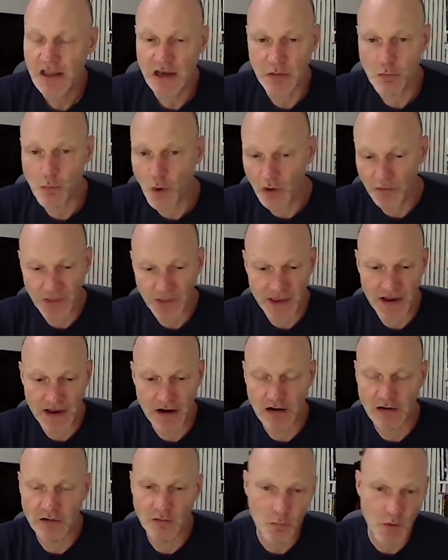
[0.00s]
what they
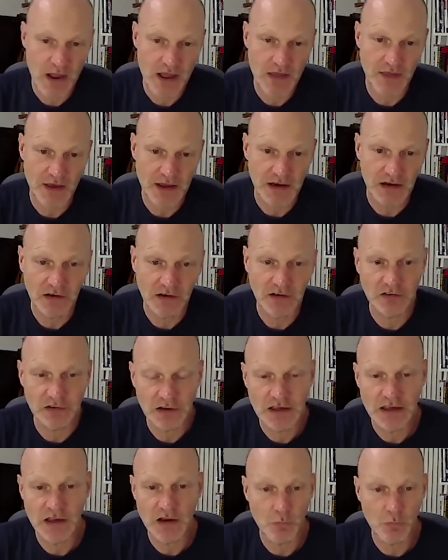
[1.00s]
are and where they are, is
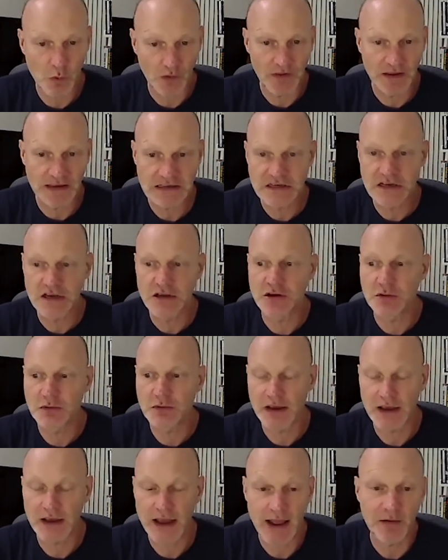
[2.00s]
looking at what they do
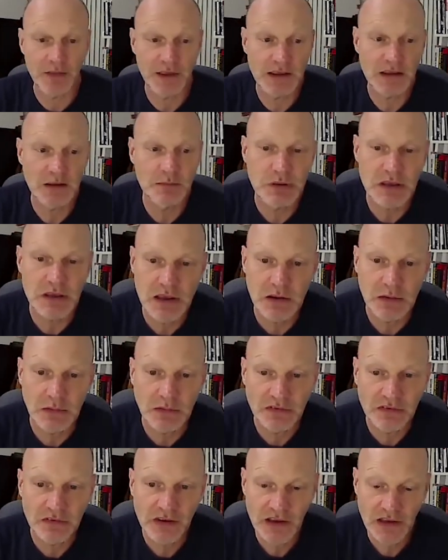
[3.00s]
and how they can be
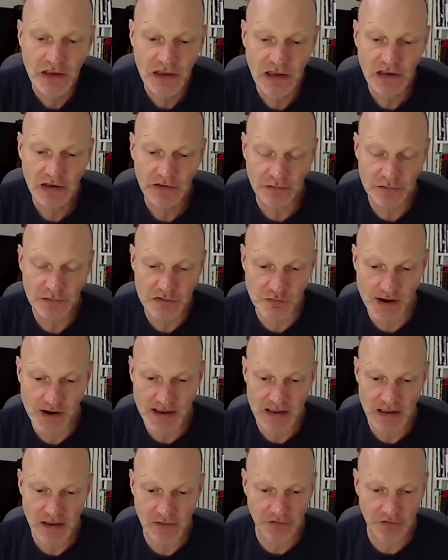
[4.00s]
used. So
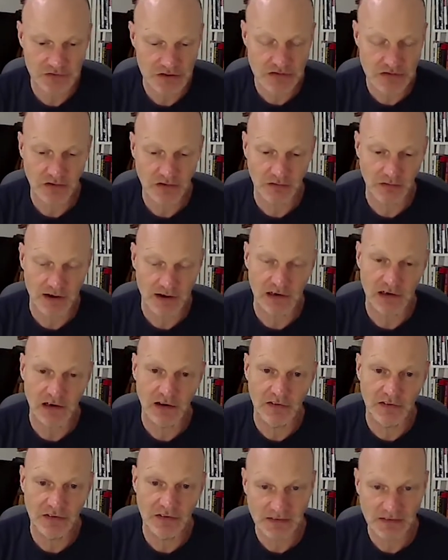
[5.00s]
great if students are
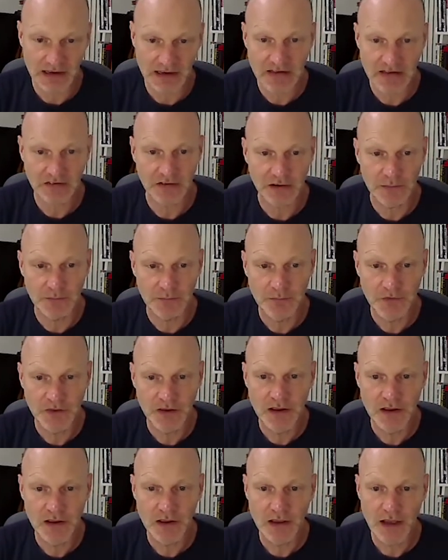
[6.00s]
analysing data
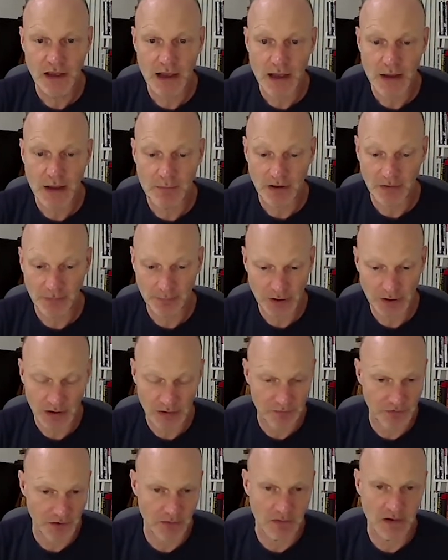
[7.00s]
as part
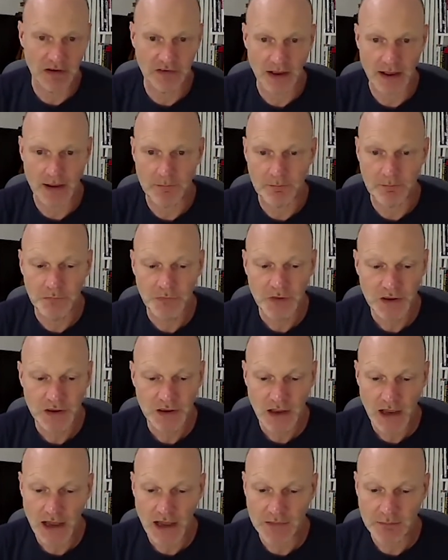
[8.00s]
of their exam
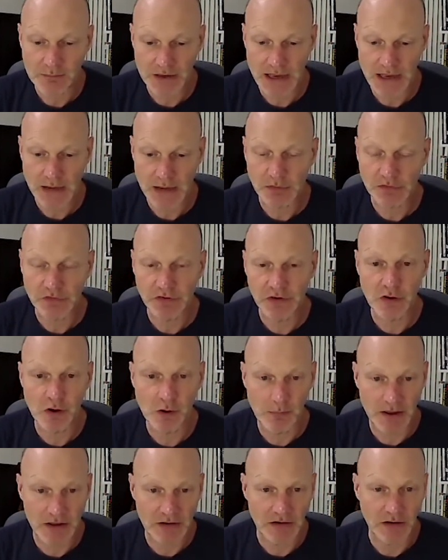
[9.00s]
and being able to
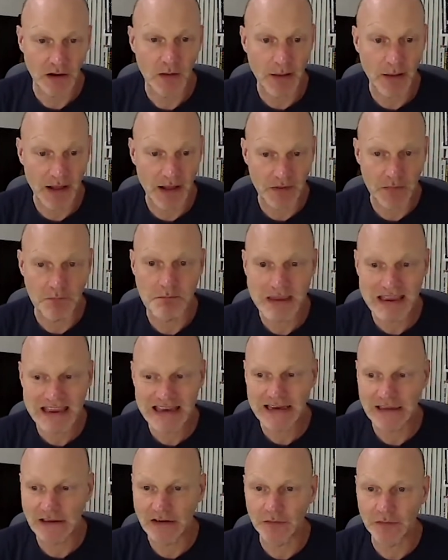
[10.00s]
comment about the
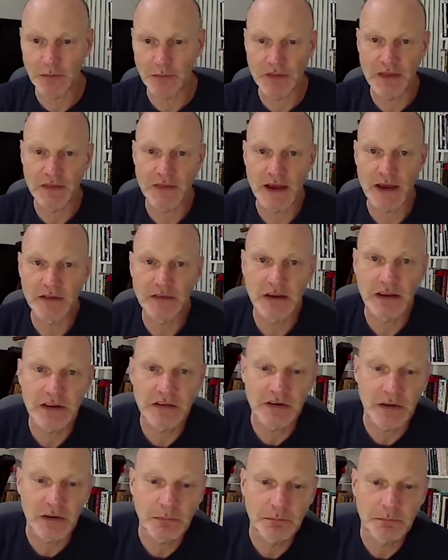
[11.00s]
meanings within that
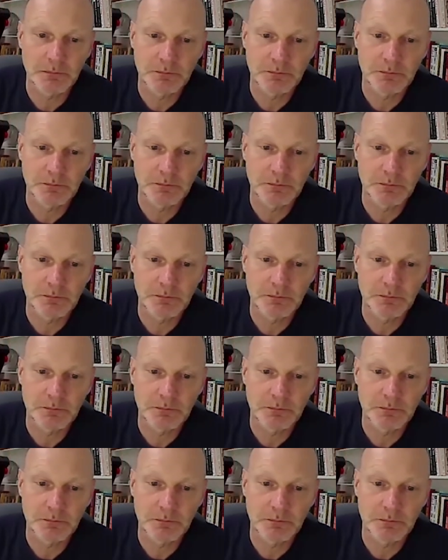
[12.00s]
data.